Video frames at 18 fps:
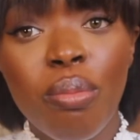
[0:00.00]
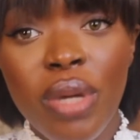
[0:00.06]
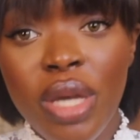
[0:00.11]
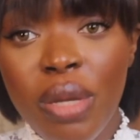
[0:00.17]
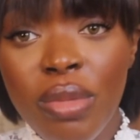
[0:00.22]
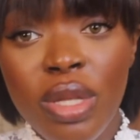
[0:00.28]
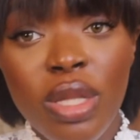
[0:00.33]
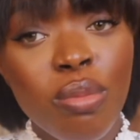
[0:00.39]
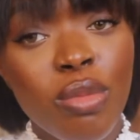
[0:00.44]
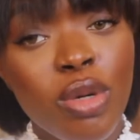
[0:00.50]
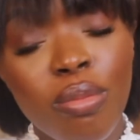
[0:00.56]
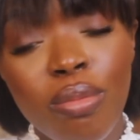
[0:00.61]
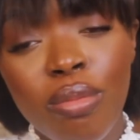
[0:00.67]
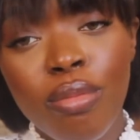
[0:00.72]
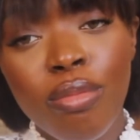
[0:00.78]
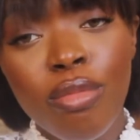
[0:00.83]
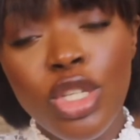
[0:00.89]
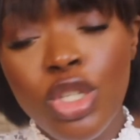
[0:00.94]
Bare
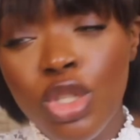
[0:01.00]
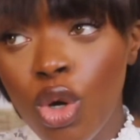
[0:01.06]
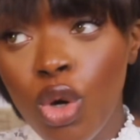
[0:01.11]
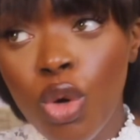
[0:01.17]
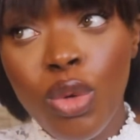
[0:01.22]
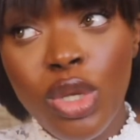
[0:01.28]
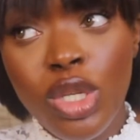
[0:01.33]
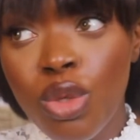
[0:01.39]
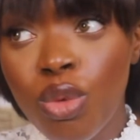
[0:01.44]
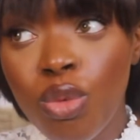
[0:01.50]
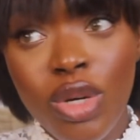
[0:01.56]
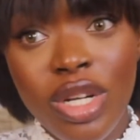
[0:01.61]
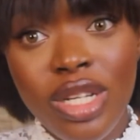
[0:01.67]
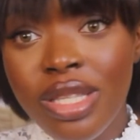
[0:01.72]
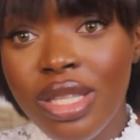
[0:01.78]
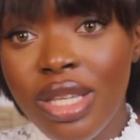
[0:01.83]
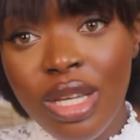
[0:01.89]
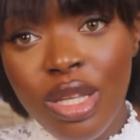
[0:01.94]
minimum is not always the
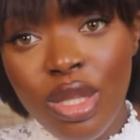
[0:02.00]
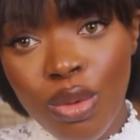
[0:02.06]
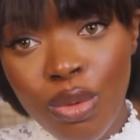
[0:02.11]
worst thing in